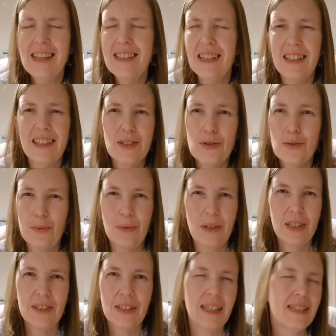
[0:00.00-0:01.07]
Isn't it so
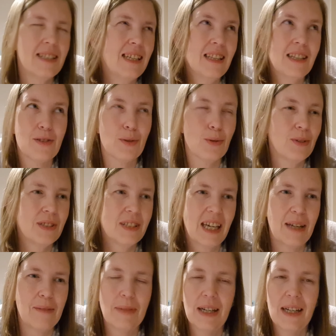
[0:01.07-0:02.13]
weird? I say this all the
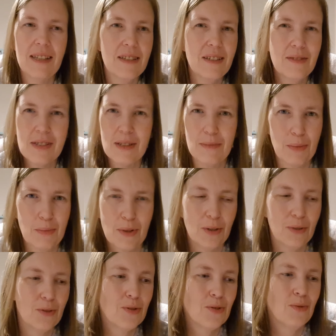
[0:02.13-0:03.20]
time, but isn't Slimming
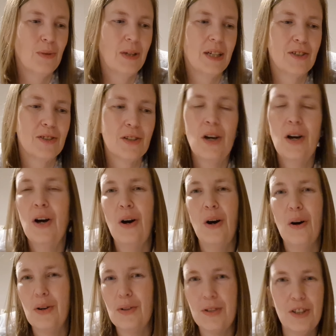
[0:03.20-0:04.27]
World so weird?
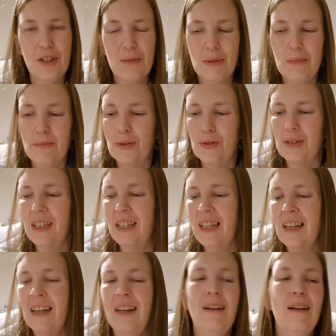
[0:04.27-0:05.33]
Or the human
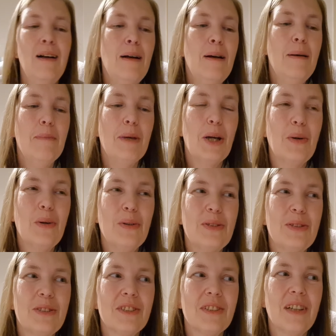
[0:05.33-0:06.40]
body?
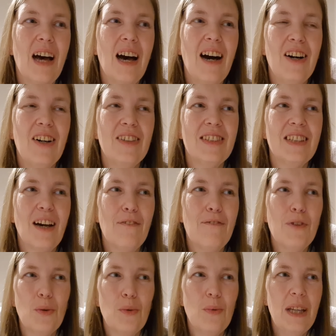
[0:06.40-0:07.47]
Because I had a
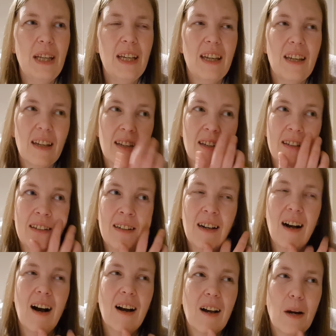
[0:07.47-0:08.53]
full week
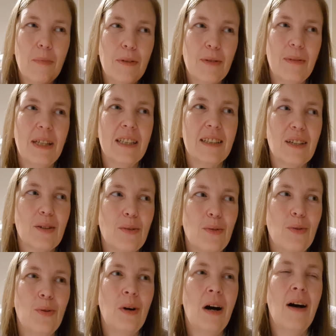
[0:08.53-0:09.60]
a couple of weeks
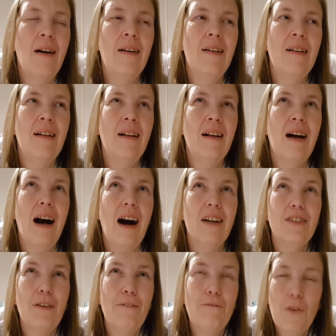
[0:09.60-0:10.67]
ago. I
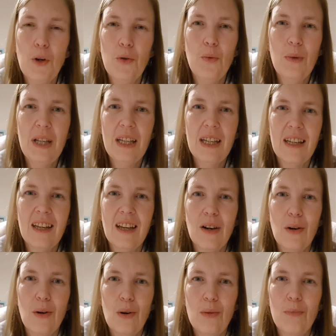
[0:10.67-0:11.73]
had a full week
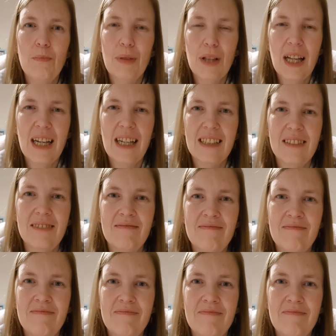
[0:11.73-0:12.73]
on plan